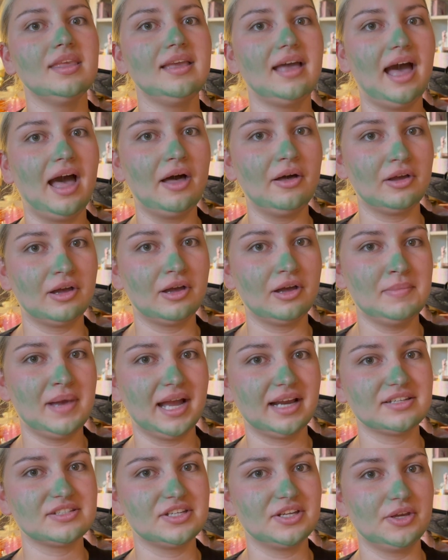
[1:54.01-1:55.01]
I'll come
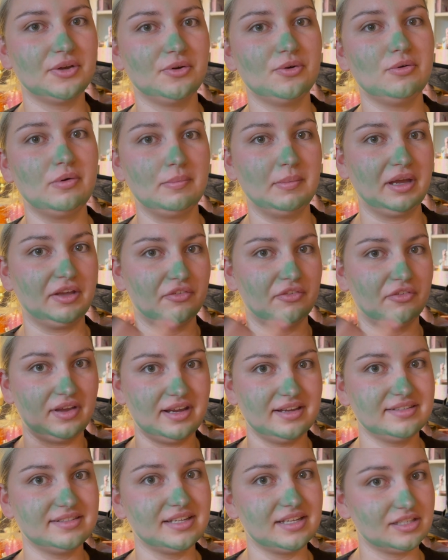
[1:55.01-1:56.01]
back to you when my
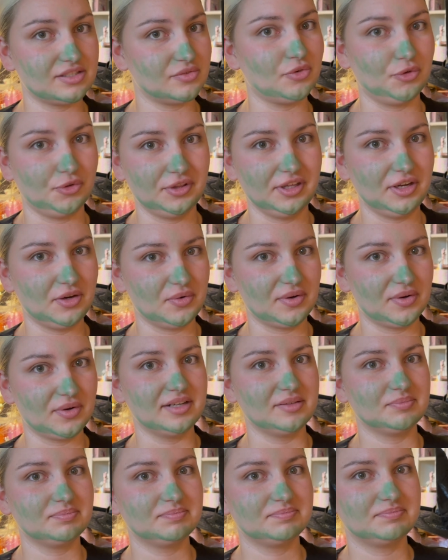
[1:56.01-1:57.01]
face is fully
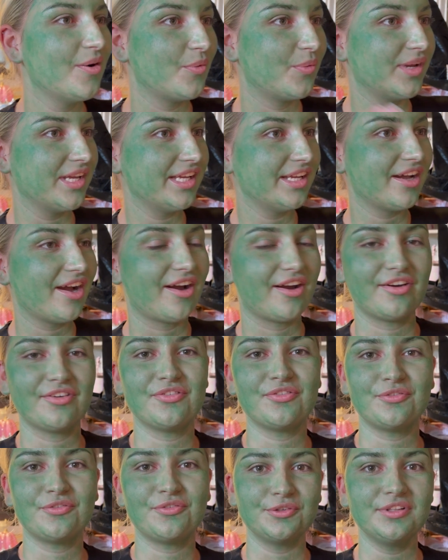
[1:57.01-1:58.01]
green. We are
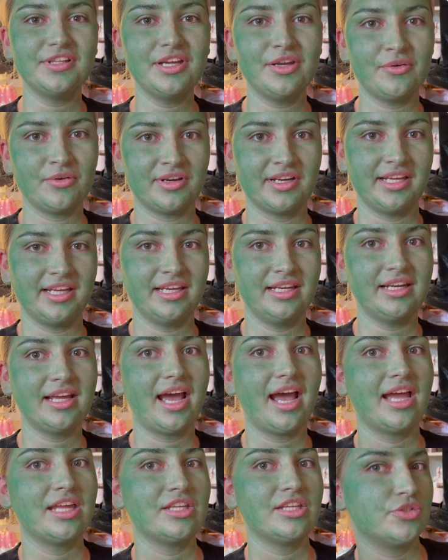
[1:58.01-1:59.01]
fully green.
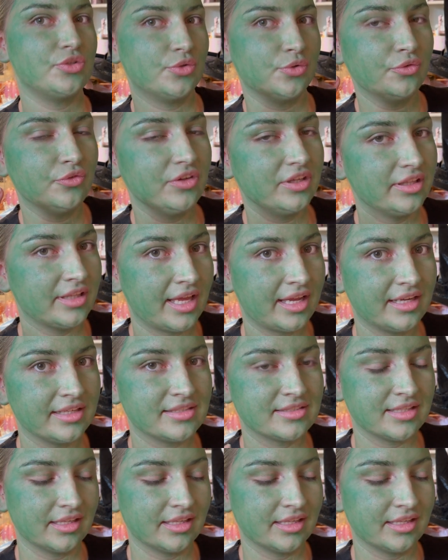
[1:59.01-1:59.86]
I do feel like it's a